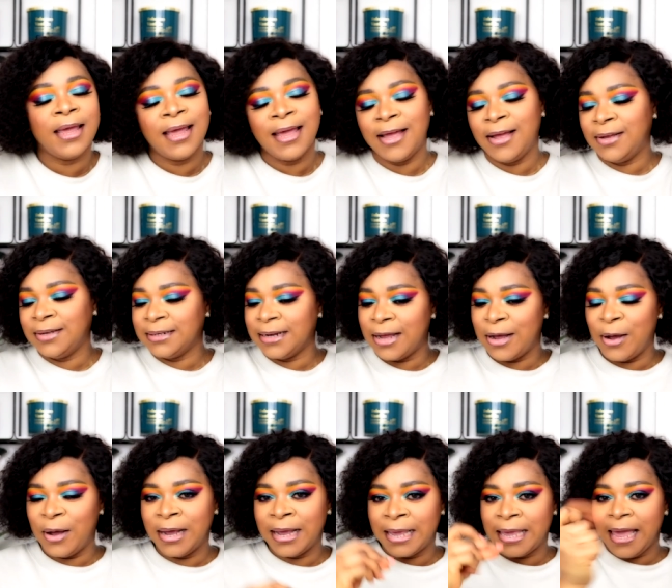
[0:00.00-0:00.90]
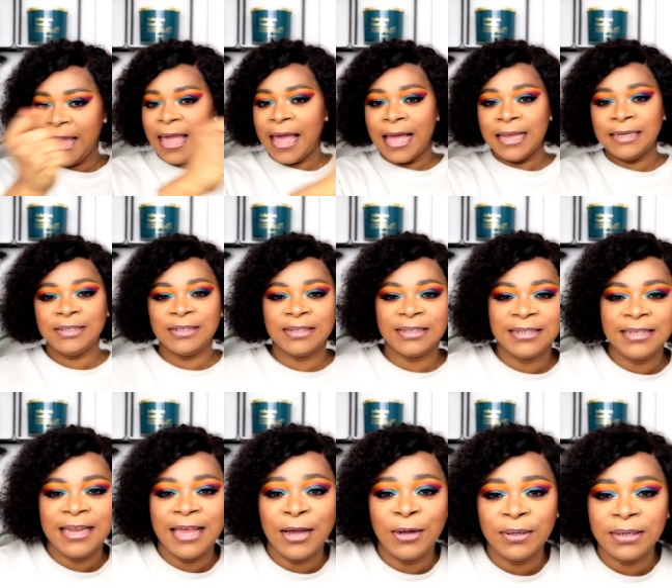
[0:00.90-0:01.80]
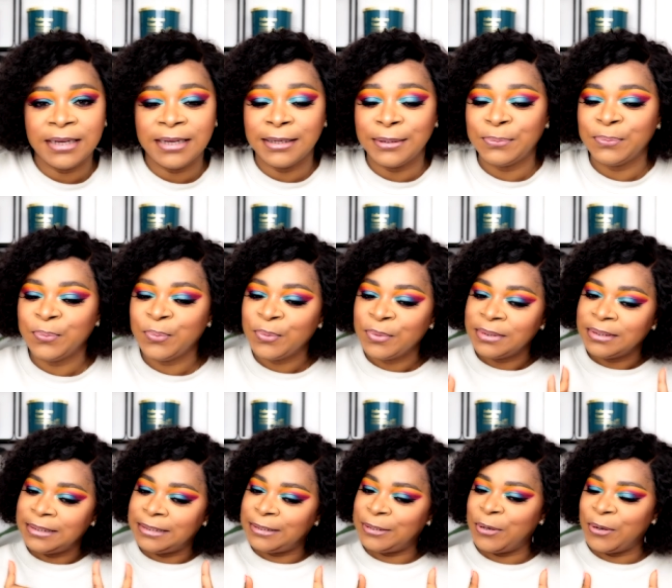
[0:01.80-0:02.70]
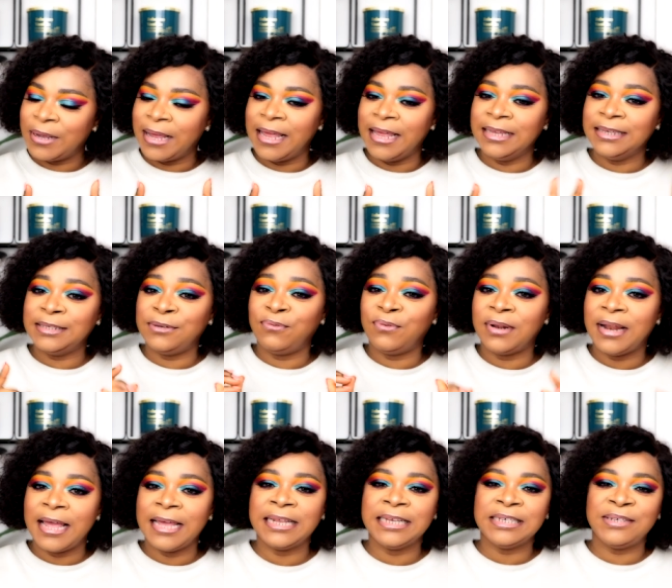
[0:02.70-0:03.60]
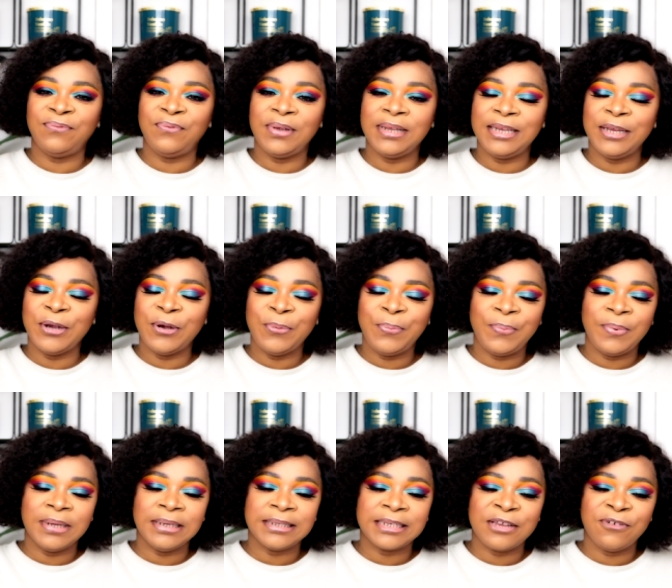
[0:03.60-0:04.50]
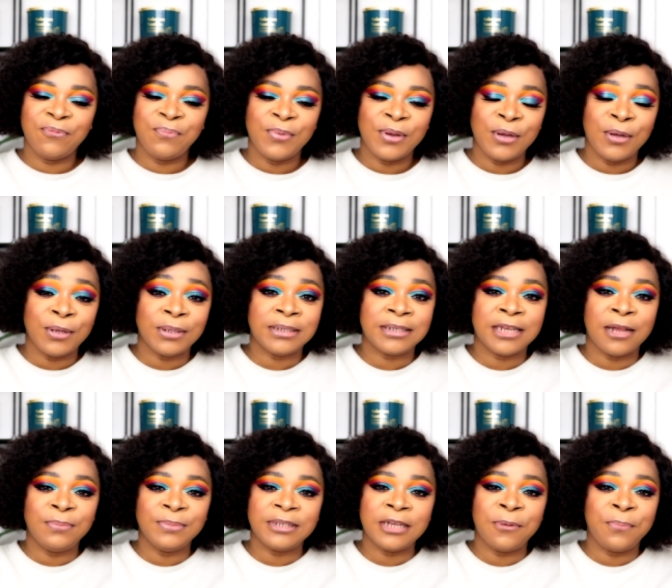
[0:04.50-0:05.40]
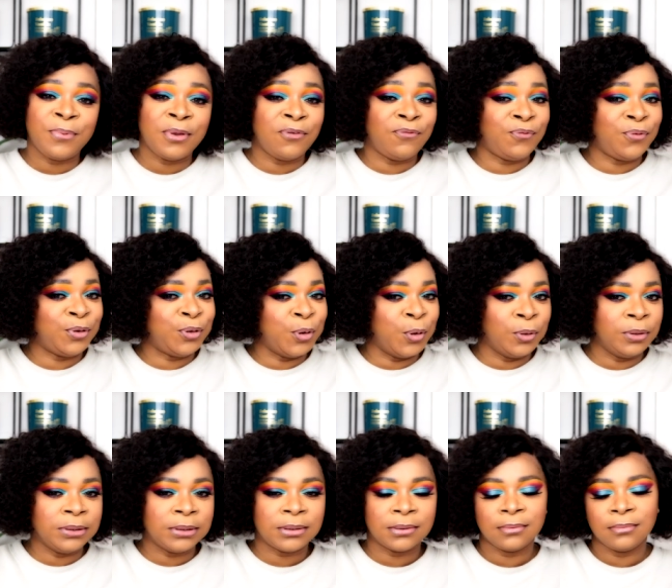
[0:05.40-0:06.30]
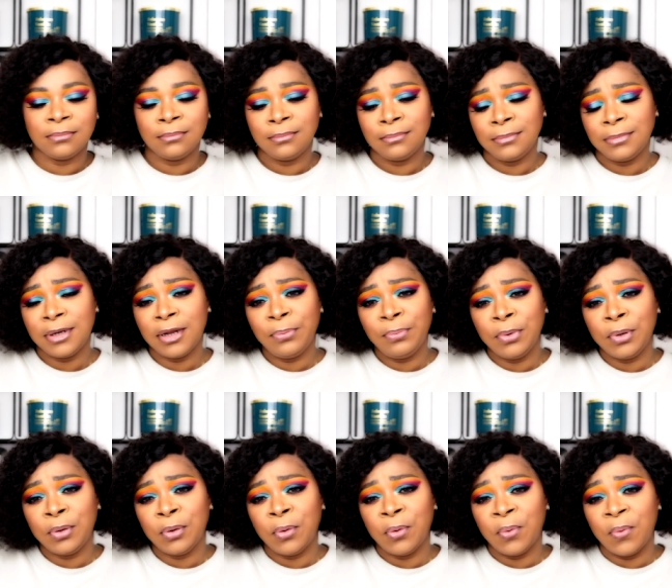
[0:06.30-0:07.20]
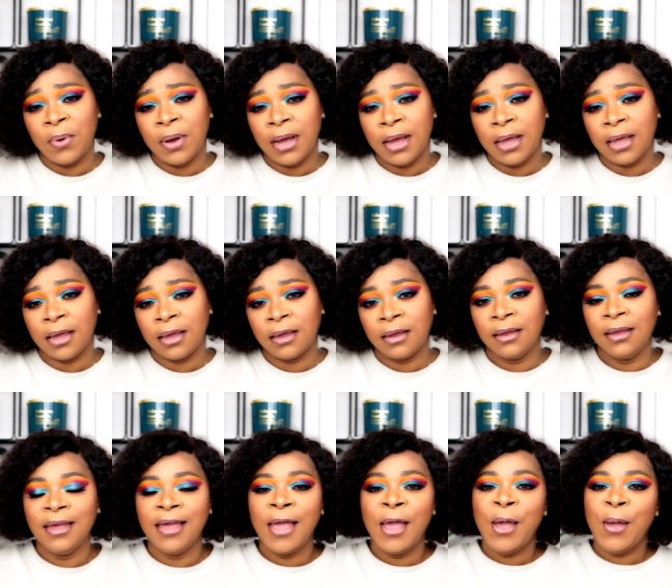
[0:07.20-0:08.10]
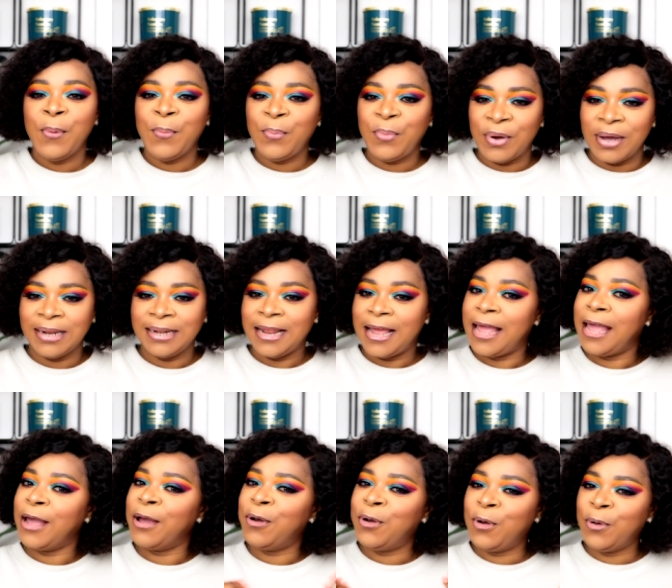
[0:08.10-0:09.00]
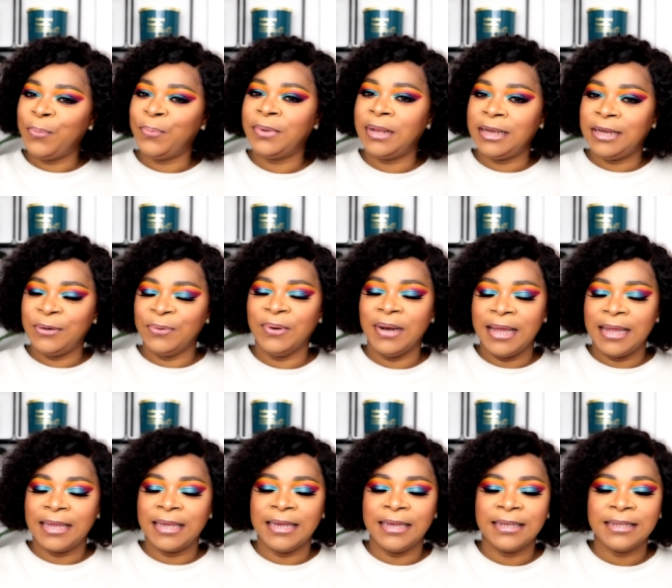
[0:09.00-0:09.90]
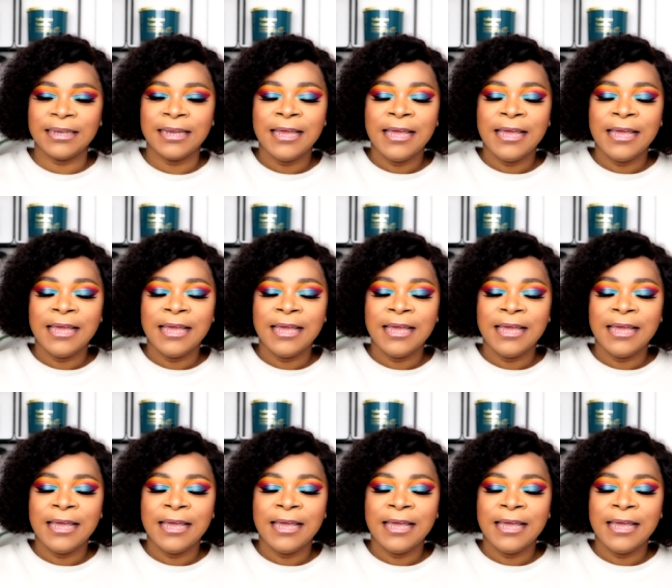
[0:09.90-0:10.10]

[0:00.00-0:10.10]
i was like okay i just nailed it so guys if you like this video please give me a huge thumbs up if you don't let me know why but i hope that you like it